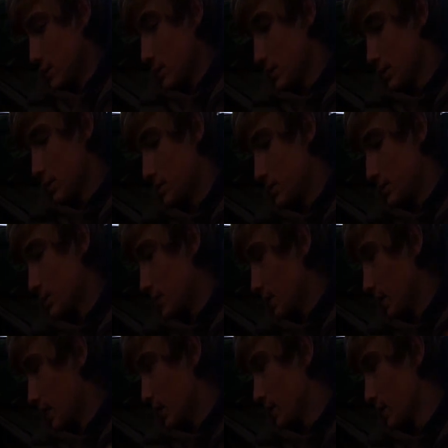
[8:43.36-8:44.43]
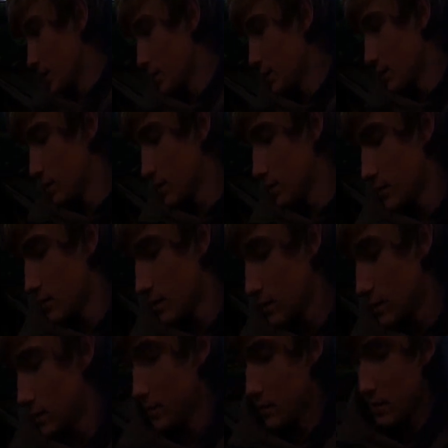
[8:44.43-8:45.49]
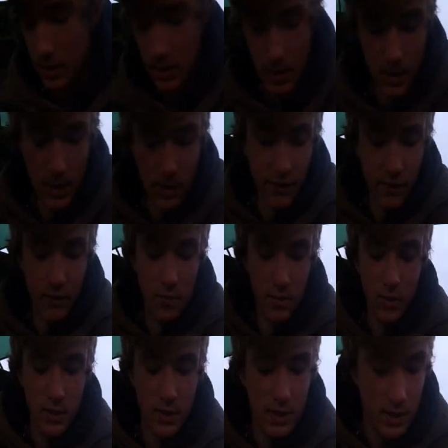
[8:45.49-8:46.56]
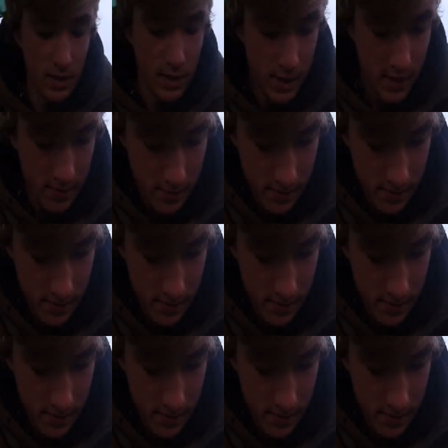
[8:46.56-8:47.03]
So I'm just going to add a few boilies in there.